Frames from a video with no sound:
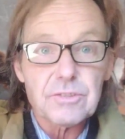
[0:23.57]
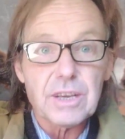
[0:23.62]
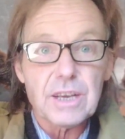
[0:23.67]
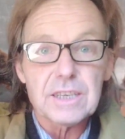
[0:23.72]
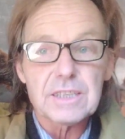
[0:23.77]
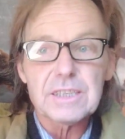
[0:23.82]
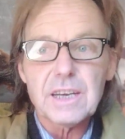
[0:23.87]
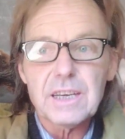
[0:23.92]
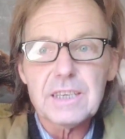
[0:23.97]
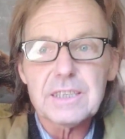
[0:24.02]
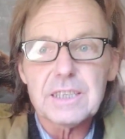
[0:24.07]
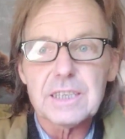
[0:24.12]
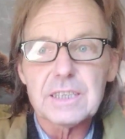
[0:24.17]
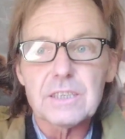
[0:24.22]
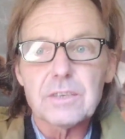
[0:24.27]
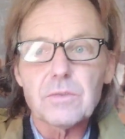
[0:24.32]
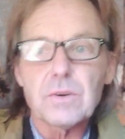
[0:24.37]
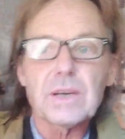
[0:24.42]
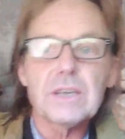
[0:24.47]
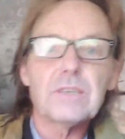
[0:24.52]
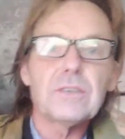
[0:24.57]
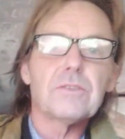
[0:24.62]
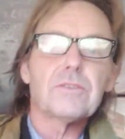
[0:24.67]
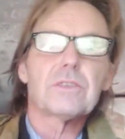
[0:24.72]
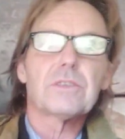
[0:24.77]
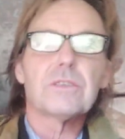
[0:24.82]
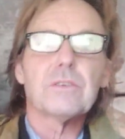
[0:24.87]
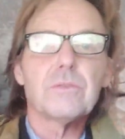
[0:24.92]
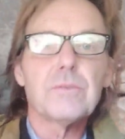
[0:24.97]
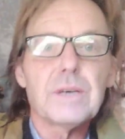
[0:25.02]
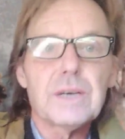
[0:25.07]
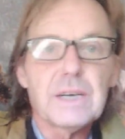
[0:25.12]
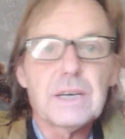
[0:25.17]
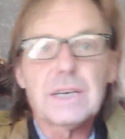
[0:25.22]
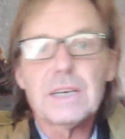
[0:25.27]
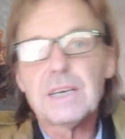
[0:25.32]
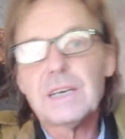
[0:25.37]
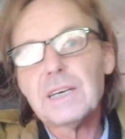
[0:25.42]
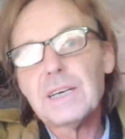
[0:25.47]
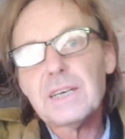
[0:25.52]
a scientist who I used to
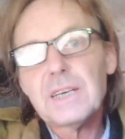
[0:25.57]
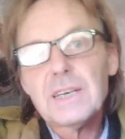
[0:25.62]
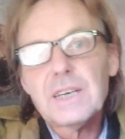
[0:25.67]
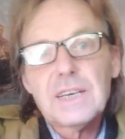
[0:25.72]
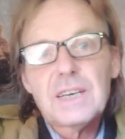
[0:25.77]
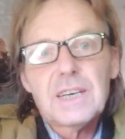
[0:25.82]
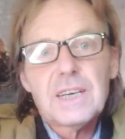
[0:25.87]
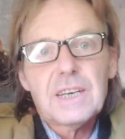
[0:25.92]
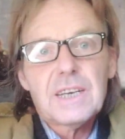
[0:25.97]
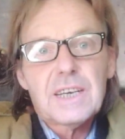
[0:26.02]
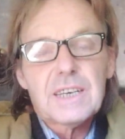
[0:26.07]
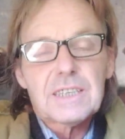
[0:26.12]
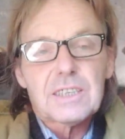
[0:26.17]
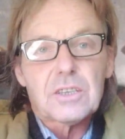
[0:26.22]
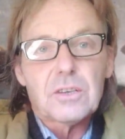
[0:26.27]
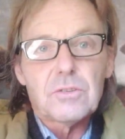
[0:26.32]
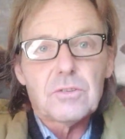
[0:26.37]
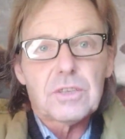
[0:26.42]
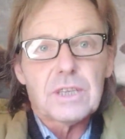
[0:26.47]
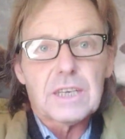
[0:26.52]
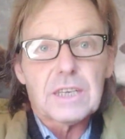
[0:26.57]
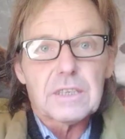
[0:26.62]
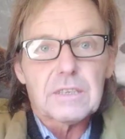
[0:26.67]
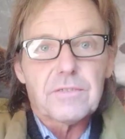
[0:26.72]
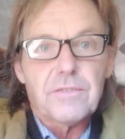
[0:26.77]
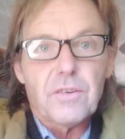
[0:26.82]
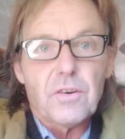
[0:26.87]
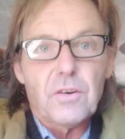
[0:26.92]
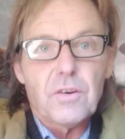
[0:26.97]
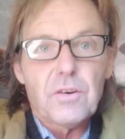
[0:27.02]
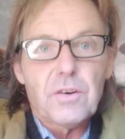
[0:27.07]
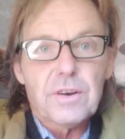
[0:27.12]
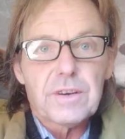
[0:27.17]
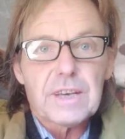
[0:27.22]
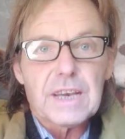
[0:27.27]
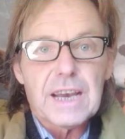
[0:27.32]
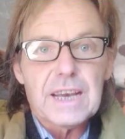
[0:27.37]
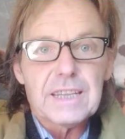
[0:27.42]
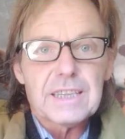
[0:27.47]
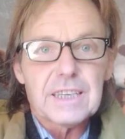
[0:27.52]

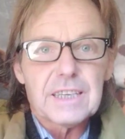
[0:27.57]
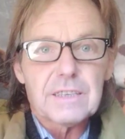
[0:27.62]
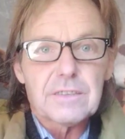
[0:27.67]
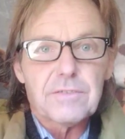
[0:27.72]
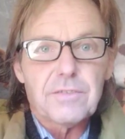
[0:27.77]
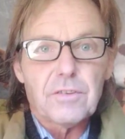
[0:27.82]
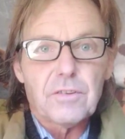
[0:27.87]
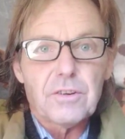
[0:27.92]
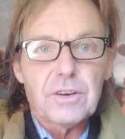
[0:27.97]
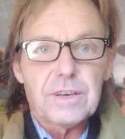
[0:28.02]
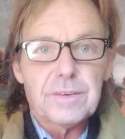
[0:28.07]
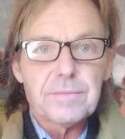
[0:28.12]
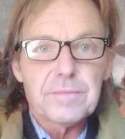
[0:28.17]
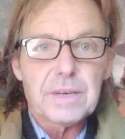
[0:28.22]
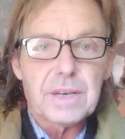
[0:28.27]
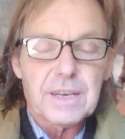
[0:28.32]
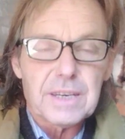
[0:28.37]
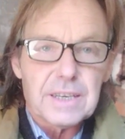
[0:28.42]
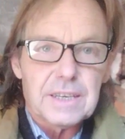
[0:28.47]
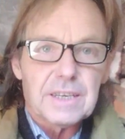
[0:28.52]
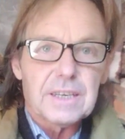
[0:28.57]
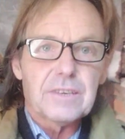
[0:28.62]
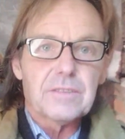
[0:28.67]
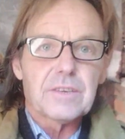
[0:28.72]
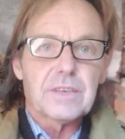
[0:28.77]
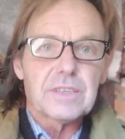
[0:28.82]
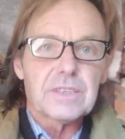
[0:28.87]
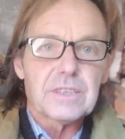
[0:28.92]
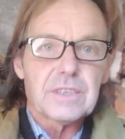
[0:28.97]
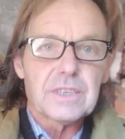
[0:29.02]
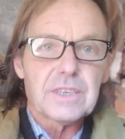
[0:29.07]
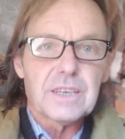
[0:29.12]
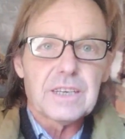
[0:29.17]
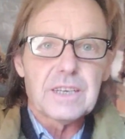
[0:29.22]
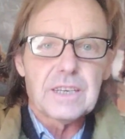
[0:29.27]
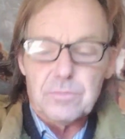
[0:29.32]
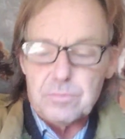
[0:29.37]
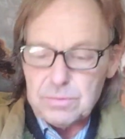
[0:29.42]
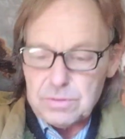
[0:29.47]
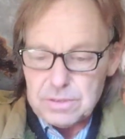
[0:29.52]
get things for him, like because
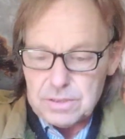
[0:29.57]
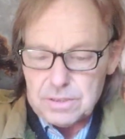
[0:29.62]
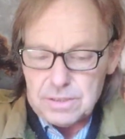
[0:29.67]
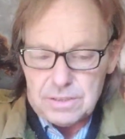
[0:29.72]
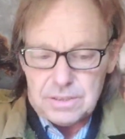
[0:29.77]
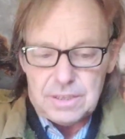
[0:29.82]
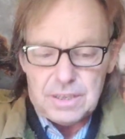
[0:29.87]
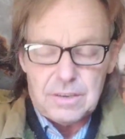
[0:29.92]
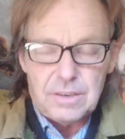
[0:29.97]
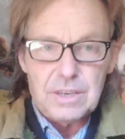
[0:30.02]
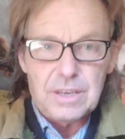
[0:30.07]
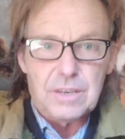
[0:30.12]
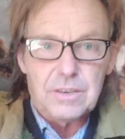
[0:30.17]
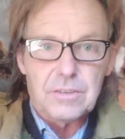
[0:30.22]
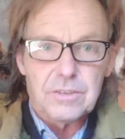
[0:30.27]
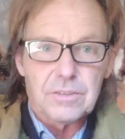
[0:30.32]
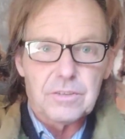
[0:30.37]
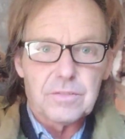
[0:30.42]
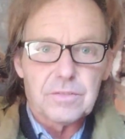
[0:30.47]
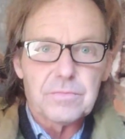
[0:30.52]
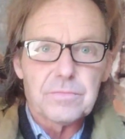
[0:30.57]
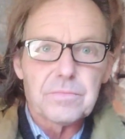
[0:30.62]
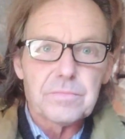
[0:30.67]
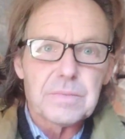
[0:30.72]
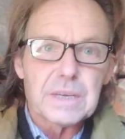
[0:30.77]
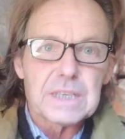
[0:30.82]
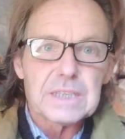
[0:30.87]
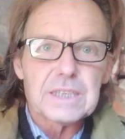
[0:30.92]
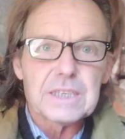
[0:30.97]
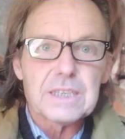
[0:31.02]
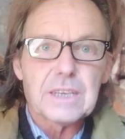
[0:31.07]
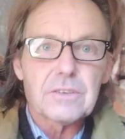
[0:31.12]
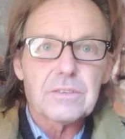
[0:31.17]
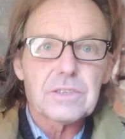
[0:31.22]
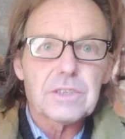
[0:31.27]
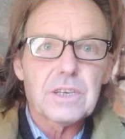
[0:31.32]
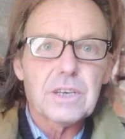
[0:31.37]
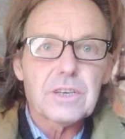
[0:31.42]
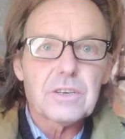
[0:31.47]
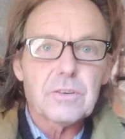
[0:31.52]
he couldn't mix in those
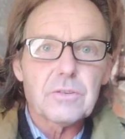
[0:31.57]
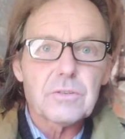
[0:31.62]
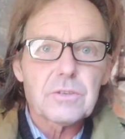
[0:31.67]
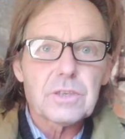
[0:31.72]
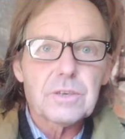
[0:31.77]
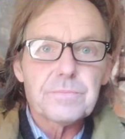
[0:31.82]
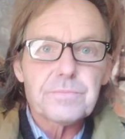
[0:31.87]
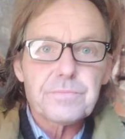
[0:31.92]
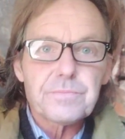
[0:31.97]
circles.